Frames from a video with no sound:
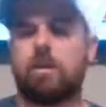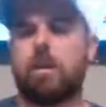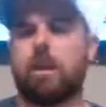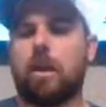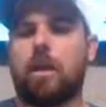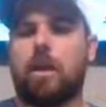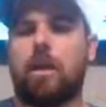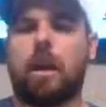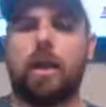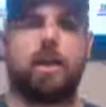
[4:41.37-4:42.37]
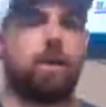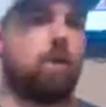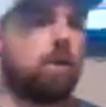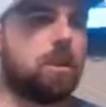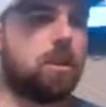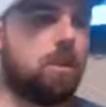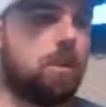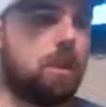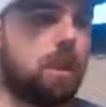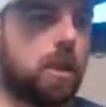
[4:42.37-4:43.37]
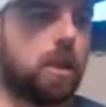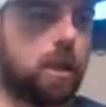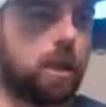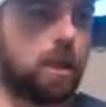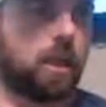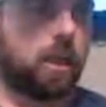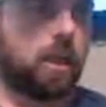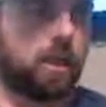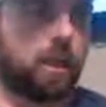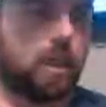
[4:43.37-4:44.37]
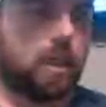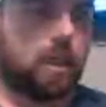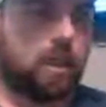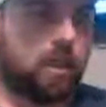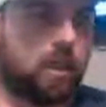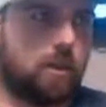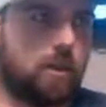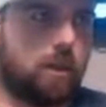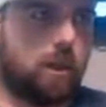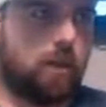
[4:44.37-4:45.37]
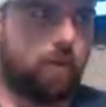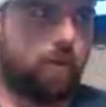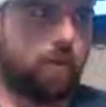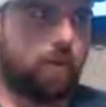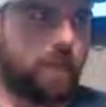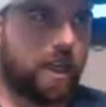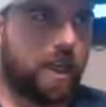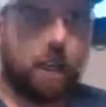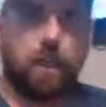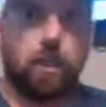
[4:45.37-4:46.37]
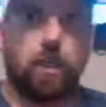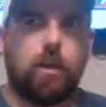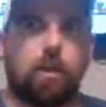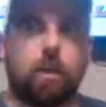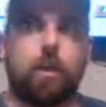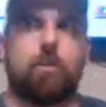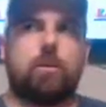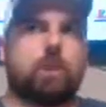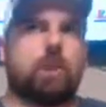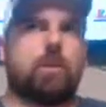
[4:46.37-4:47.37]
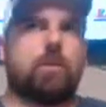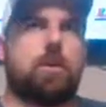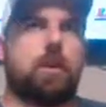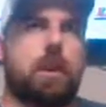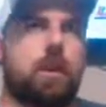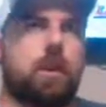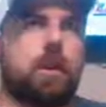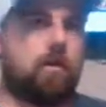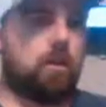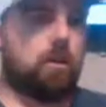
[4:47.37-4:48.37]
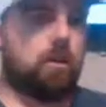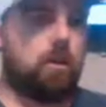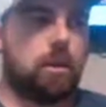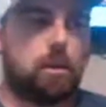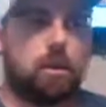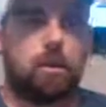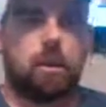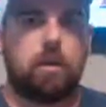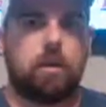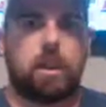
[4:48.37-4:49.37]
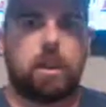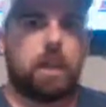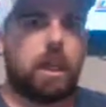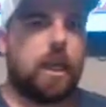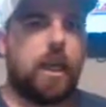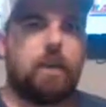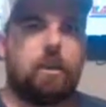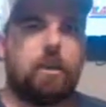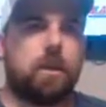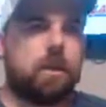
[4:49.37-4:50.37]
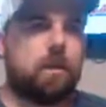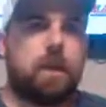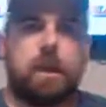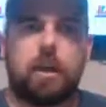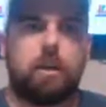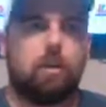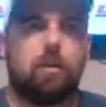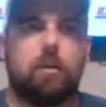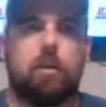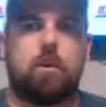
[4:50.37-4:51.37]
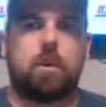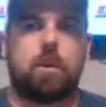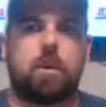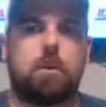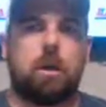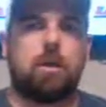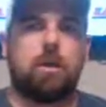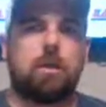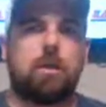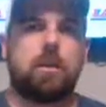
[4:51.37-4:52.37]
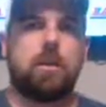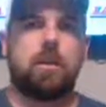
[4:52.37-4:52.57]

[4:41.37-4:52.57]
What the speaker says: So, okay, all right. And so what was the moment then? Like, as I said, it was a pretty eventful start. What, you were just like, I don't want to do this sort of thing? Were you scared or intimidated, or what was the emotions?